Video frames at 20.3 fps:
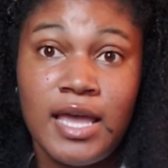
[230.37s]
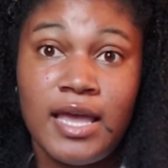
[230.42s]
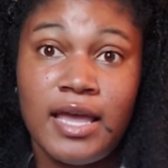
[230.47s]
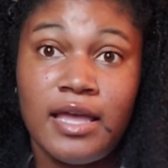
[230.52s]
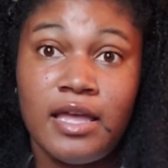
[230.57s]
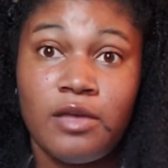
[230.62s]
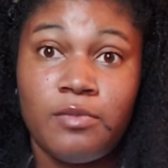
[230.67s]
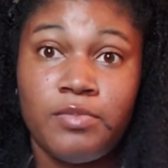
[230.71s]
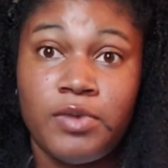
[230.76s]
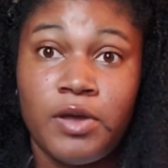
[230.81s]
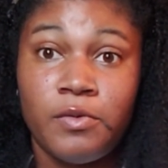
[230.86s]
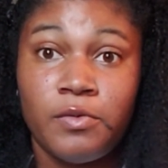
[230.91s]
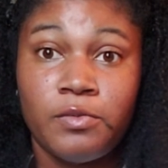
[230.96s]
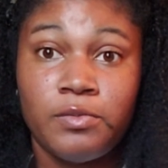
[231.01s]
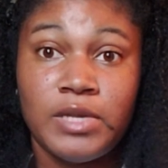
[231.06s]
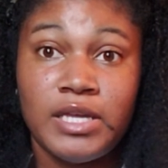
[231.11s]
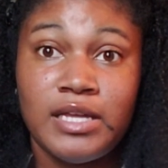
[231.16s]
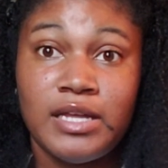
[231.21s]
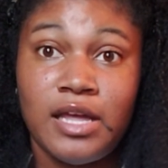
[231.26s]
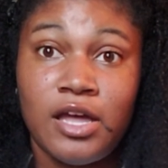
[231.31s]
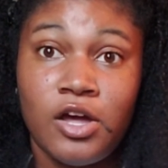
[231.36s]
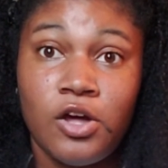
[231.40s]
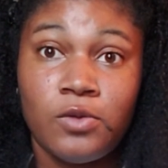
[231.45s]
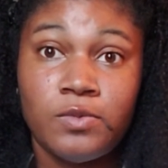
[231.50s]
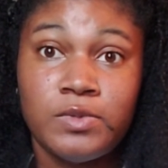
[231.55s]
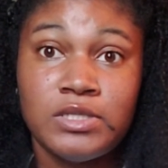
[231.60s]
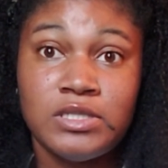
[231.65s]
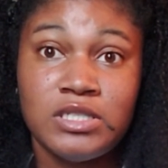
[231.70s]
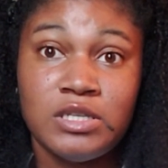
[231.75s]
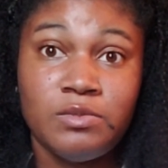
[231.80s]
and peppermint
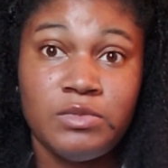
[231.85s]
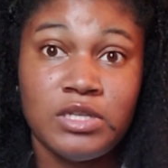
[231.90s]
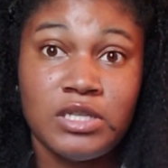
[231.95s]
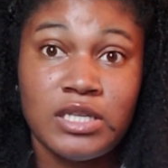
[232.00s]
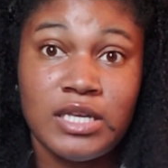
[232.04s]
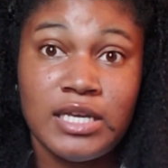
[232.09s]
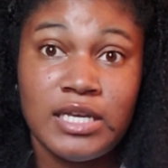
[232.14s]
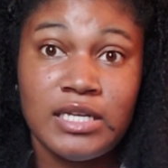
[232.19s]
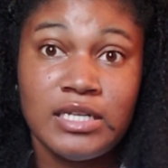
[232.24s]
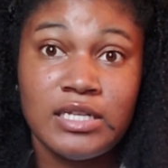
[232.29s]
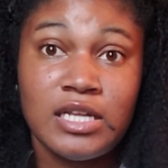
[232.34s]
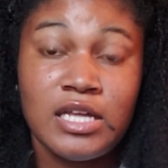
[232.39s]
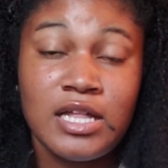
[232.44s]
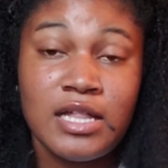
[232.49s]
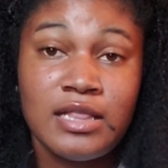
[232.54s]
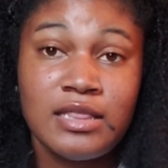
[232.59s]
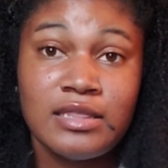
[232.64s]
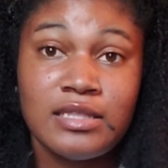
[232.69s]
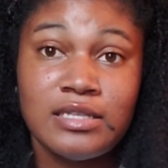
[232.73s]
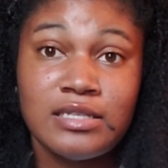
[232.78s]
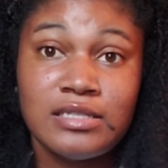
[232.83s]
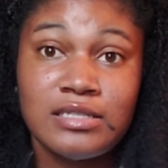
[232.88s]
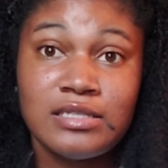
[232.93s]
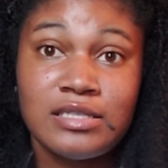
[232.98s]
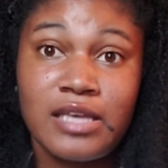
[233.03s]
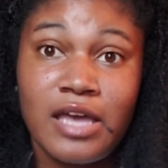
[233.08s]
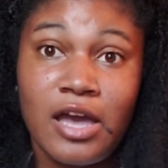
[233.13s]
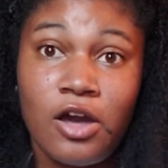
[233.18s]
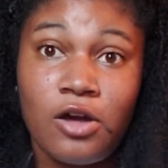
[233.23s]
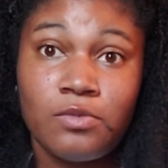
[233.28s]
helps stimulate the
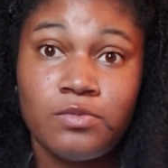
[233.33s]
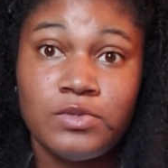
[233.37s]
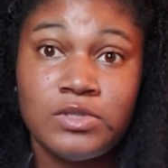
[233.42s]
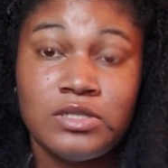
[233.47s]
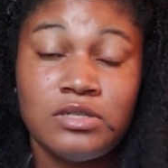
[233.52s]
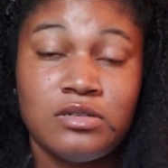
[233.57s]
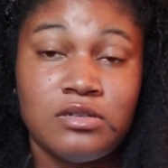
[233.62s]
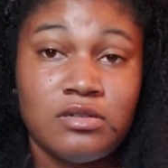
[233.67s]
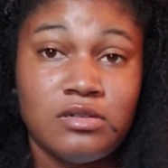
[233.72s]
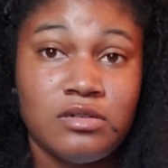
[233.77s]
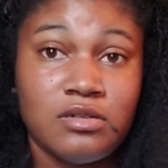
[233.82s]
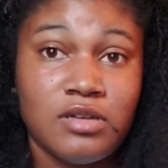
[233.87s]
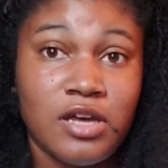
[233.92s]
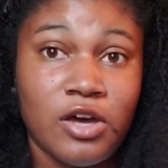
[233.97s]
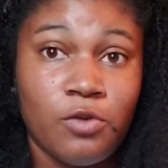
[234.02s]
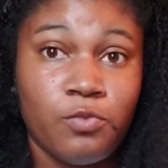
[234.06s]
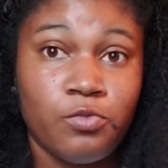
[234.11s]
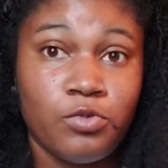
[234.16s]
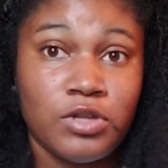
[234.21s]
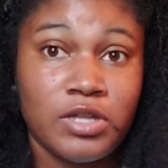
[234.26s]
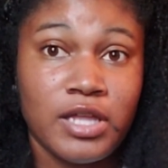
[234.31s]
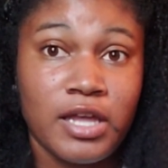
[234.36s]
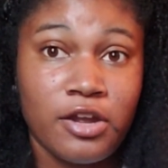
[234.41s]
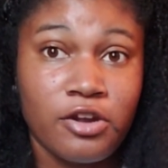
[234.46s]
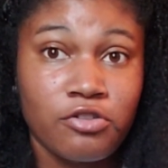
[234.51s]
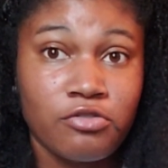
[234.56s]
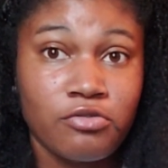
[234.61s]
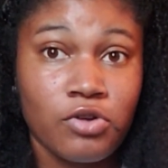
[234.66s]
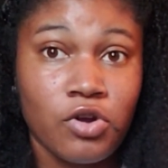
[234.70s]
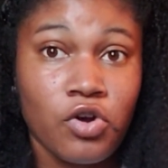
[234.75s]
scalp to help with
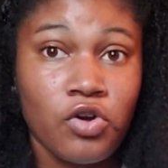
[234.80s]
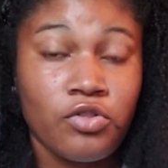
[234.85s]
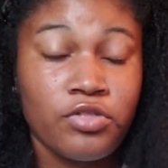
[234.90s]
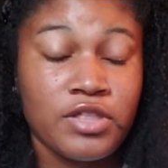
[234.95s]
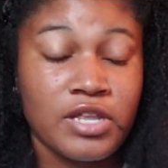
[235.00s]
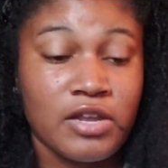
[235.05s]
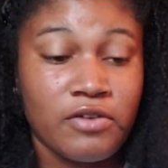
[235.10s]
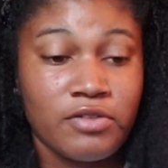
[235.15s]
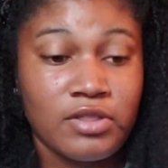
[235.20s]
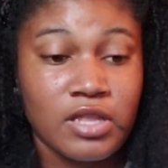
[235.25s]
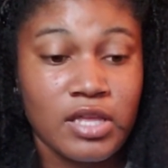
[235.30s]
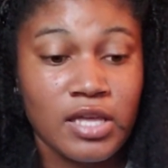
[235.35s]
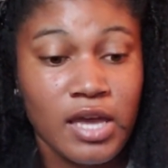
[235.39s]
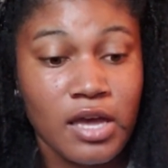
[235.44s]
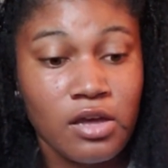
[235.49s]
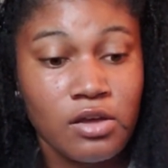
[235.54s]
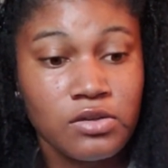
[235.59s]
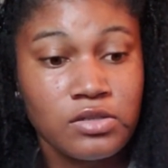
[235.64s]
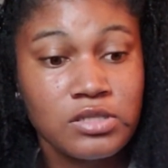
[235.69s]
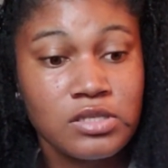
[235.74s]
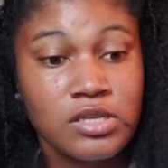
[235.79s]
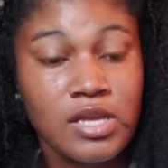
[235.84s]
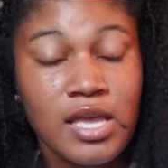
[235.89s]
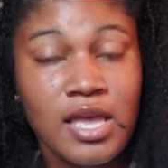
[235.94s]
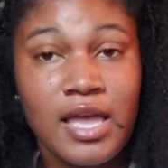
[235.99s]
hair growth and everything else.